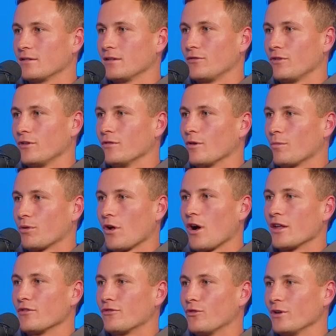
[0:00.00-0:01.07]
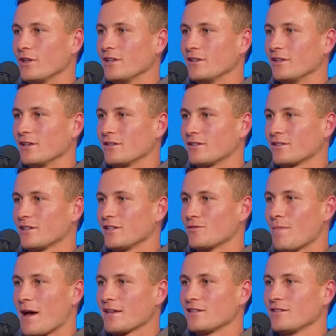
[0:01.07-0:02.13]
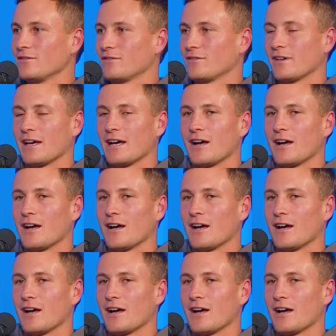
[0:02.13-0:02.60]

if you apply it to footy, it's massive.